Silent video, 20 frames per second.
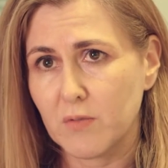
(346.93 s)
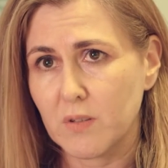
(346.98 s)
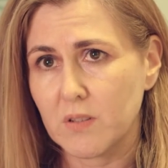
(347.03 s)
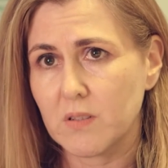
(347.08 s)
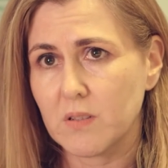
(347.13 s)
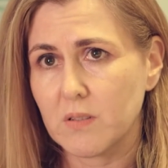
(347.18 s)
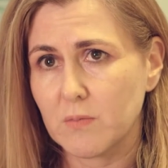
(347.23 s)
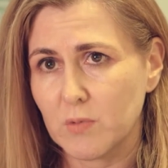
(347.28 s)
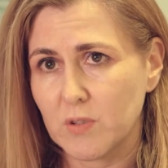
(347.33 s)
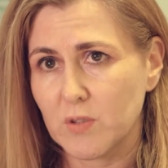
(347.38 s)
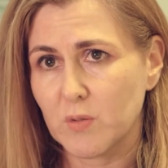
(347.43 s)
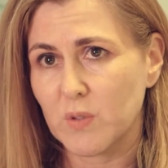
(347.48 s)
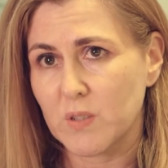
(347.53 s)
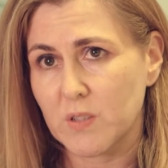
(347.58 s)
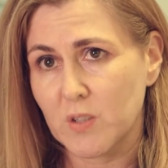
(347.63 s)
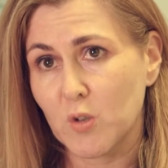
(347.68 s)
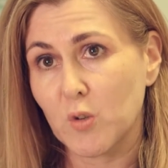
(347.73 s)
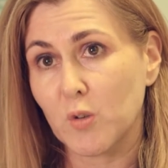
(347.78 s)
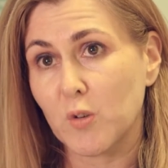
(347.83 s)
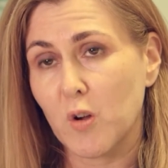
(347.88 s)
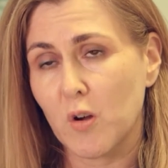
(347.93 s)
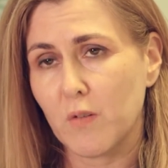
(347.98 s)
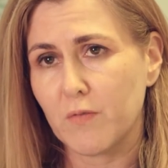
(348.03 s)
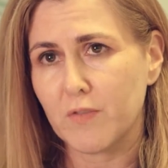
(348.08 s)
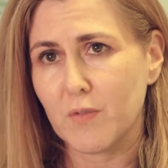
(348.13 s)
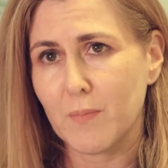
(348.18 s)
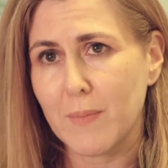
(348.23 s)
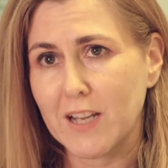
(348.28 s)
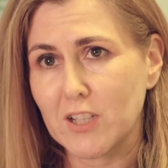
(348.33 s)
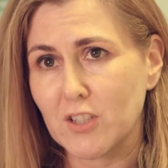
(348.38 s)
which was a good
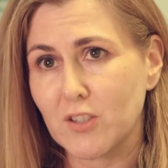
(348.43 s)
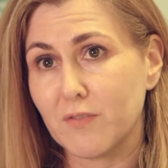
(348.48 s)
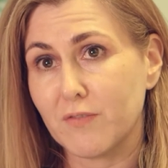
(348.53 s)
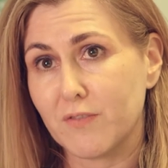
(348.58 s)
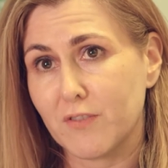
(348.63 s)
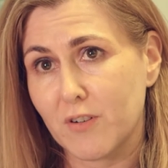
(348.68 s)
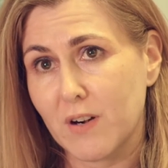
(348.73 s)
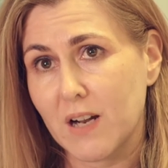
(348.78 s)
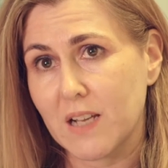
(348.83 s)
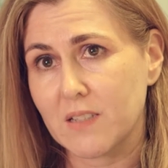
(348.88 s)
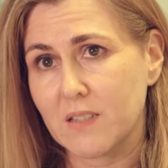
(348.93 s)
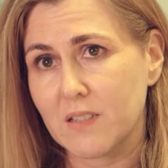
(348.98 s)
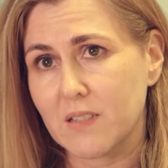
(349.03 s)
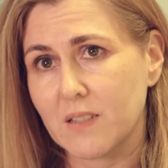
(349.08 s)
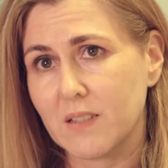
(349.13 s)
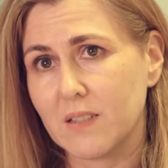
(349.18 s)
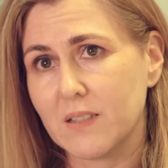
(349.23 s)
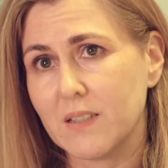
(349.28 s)
confirmation for us.